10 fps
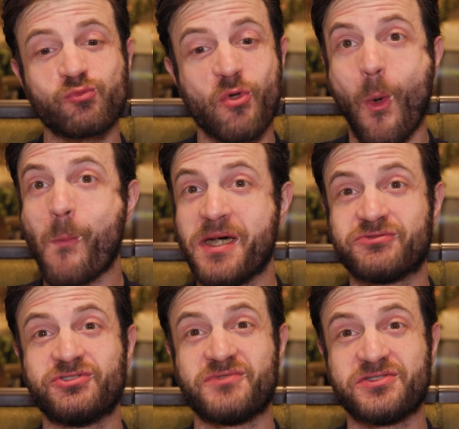Oh,
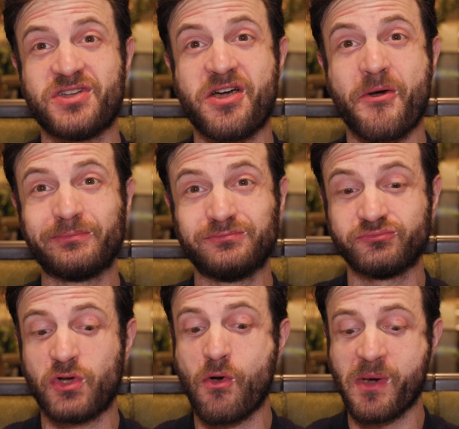that's it right there.
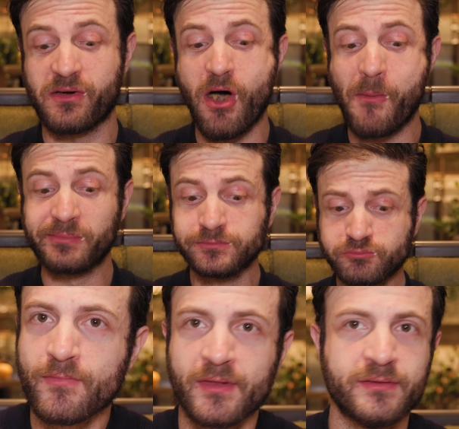Oh my God.
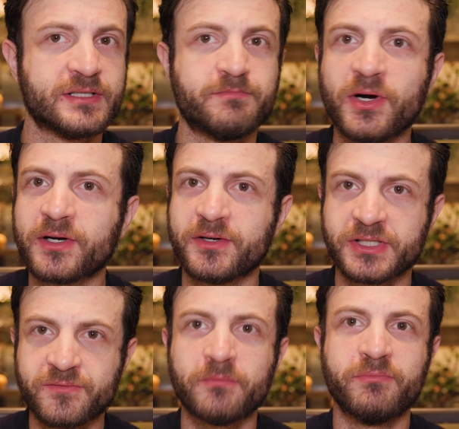This
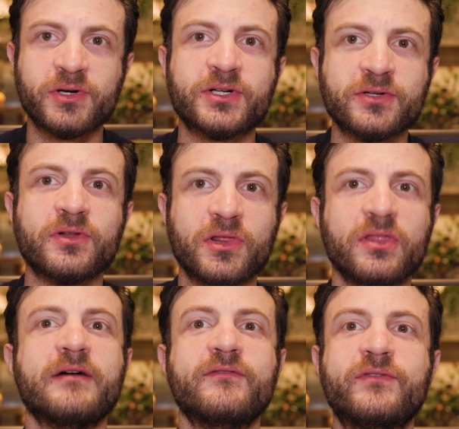burger is for burger
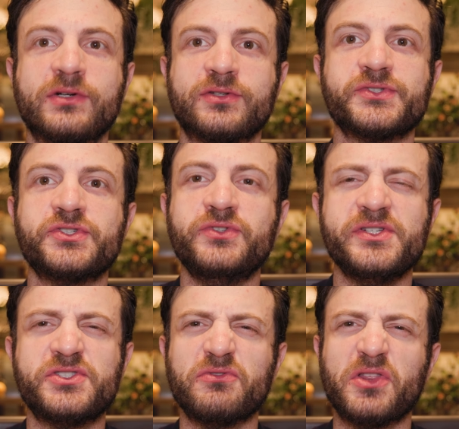lovers. You
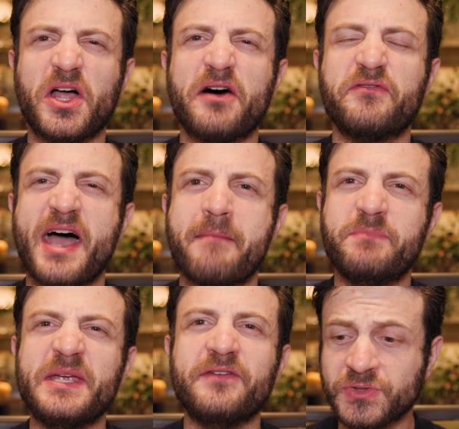need to love that
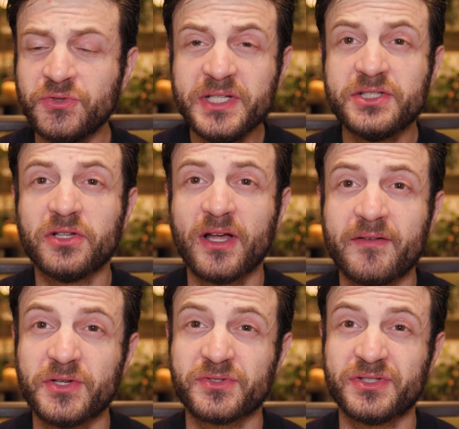beef. You need to
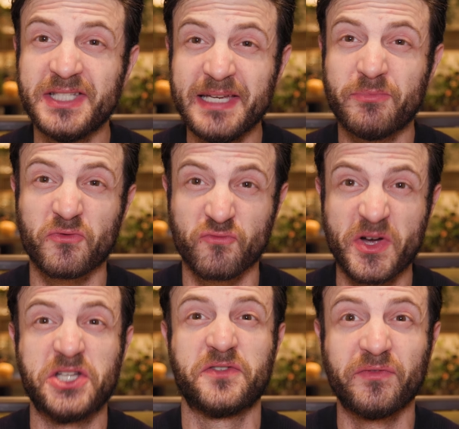love those deep,
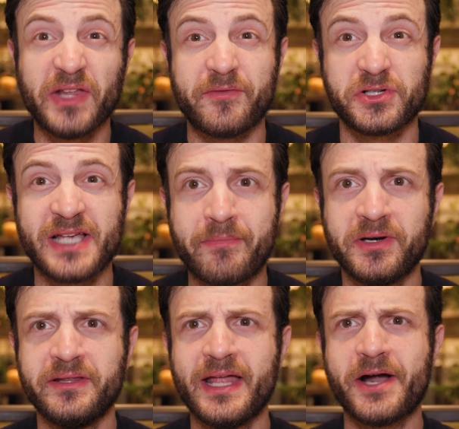rich flavors
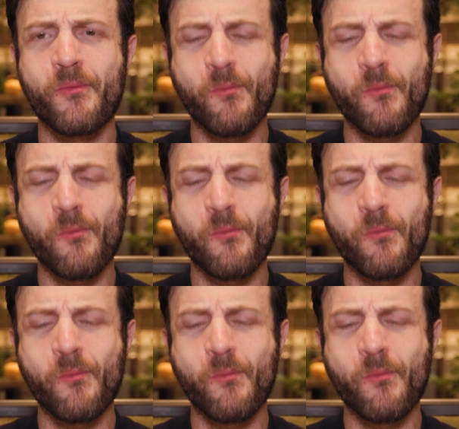happening in there.